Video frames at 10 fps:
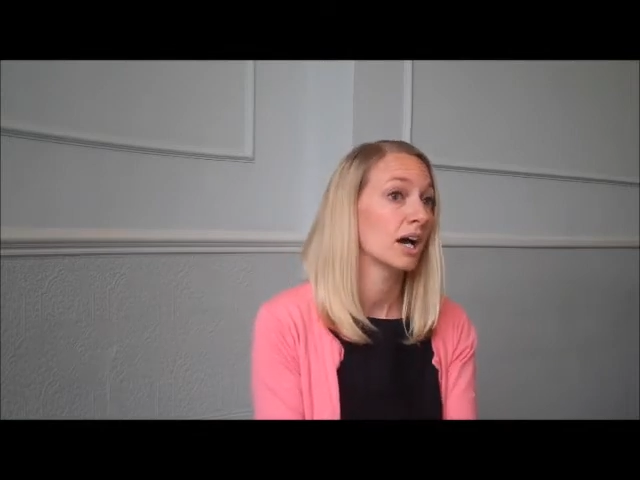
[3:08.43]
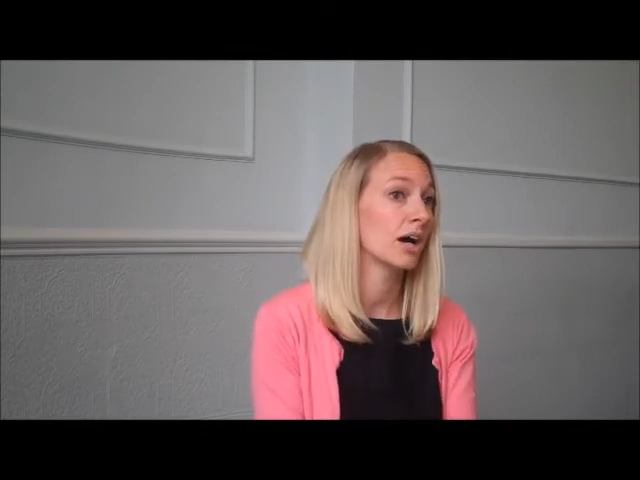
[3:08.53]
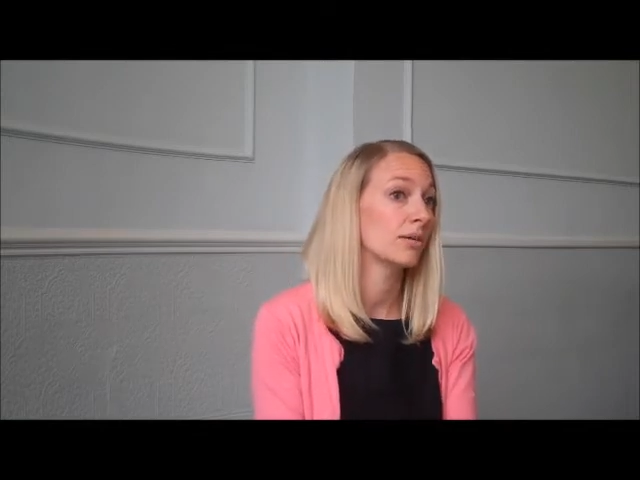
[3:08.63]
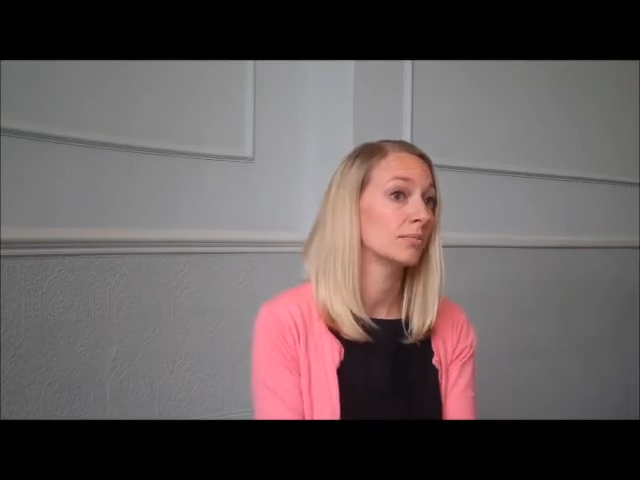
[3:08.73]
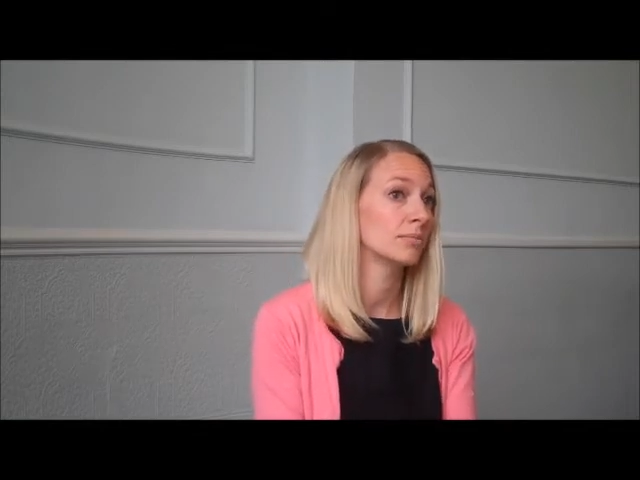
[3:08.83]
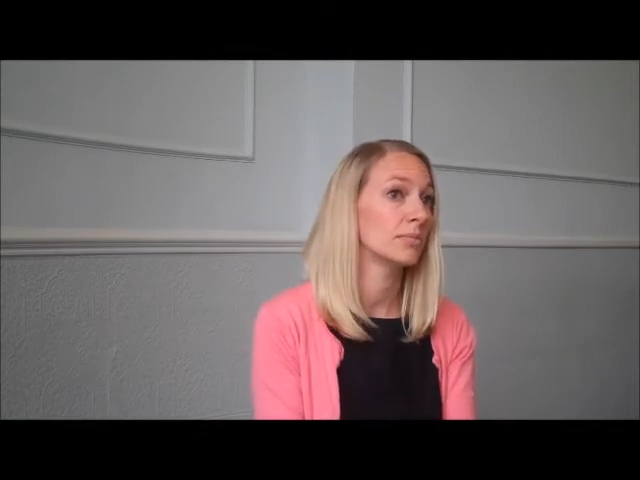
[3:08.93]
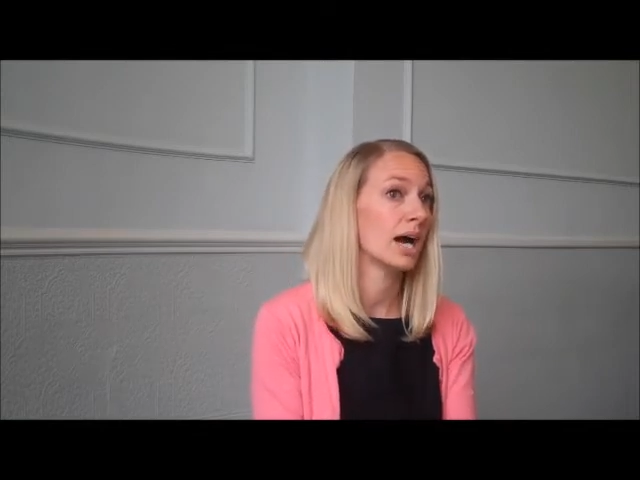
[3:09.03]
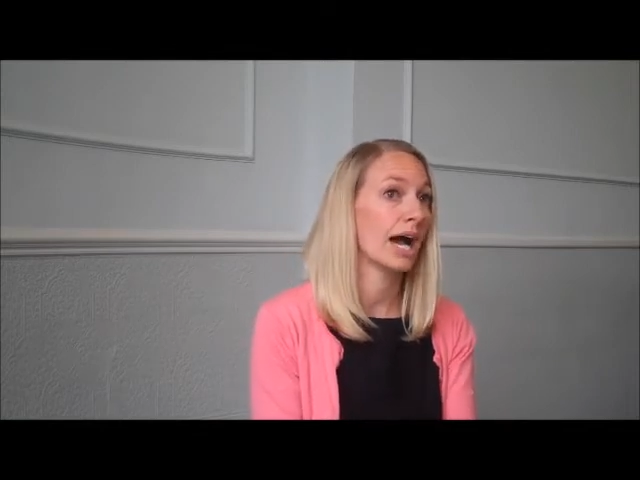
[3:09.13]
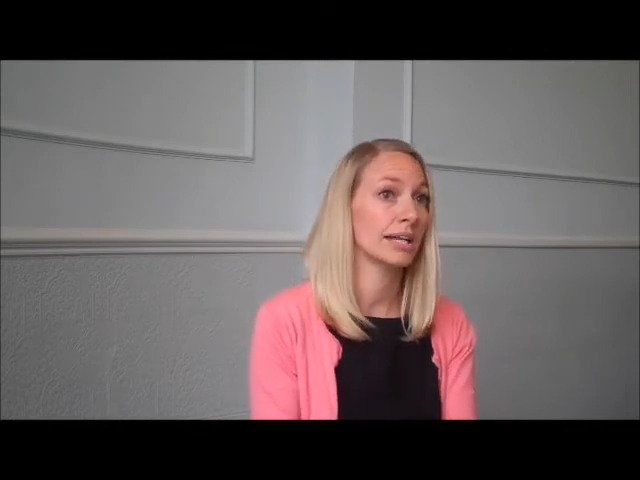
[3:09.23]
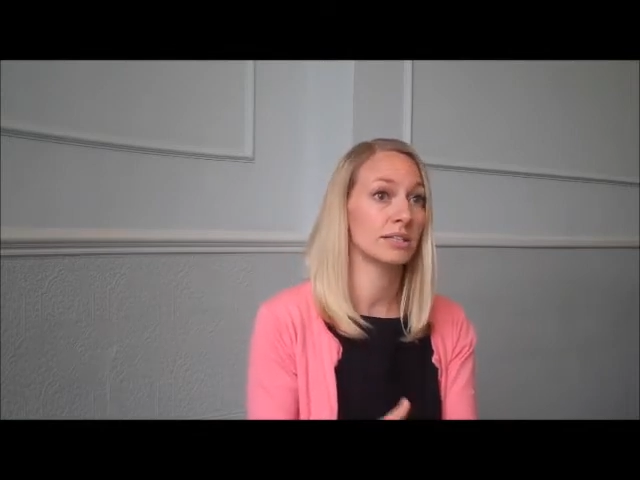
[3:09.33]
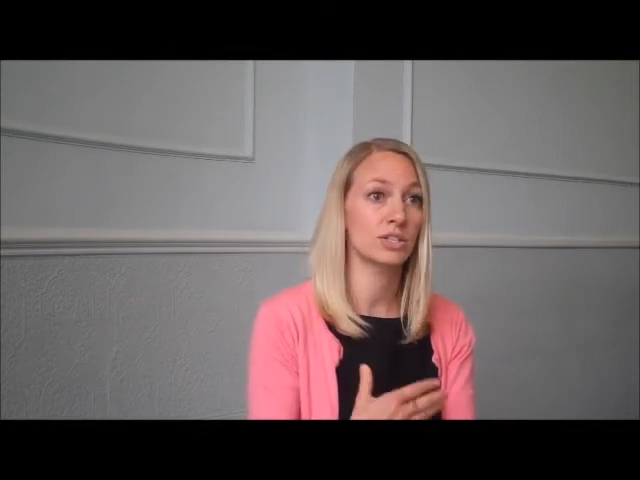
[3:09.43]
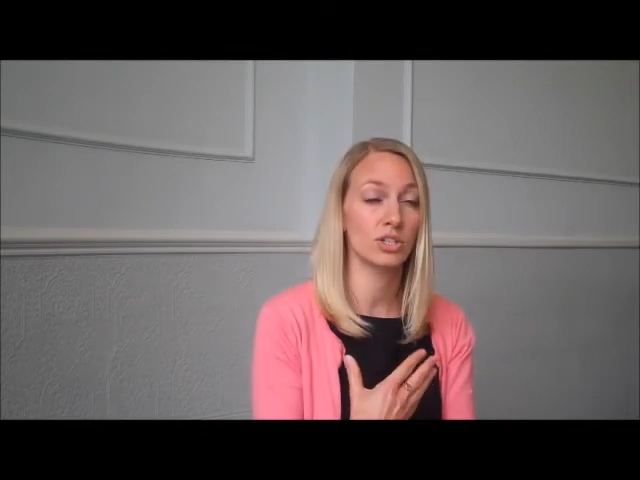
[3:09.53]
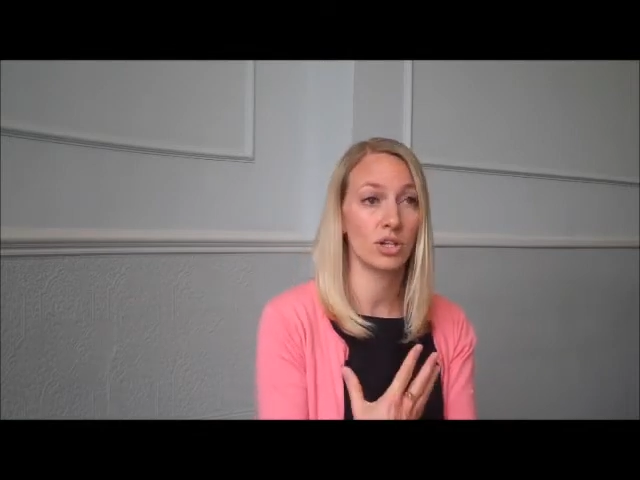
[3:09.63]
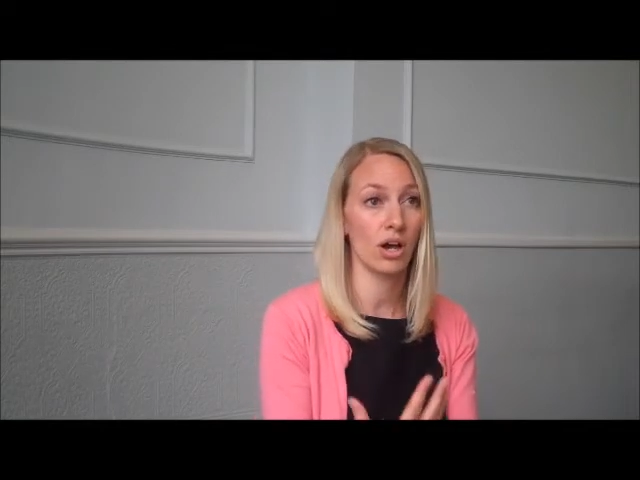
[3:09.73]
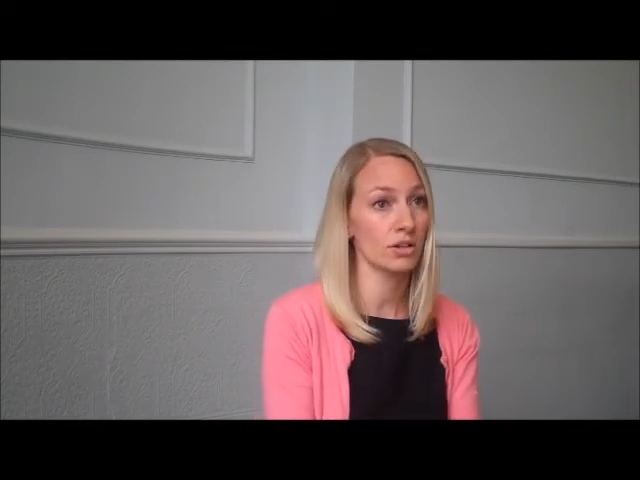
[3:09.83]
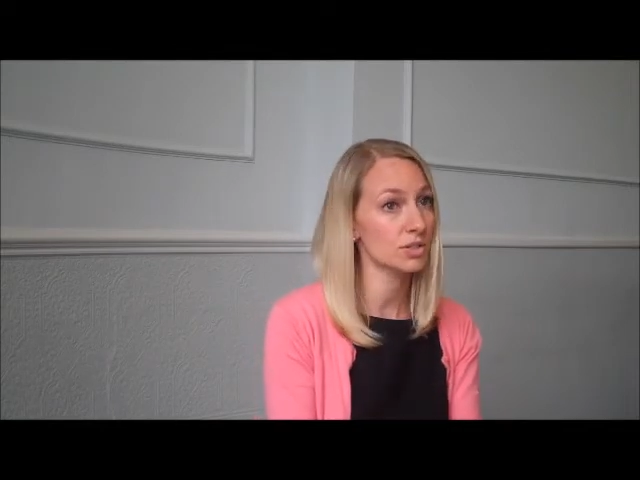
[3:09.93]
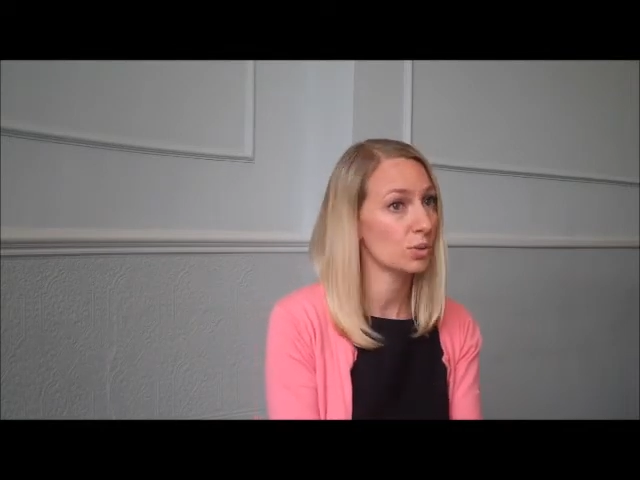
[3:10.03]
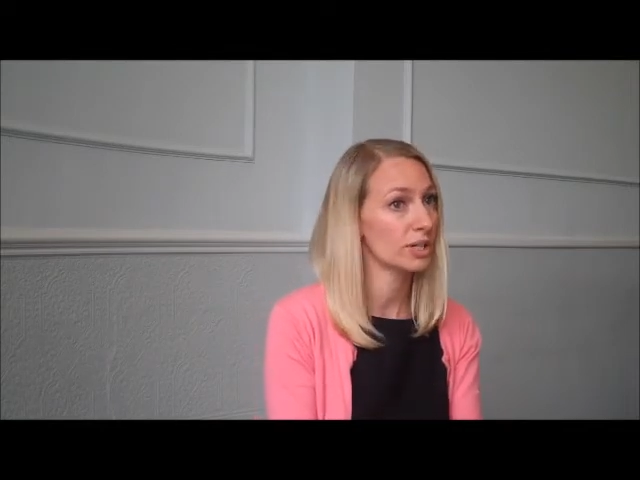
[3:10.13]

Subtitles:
and asked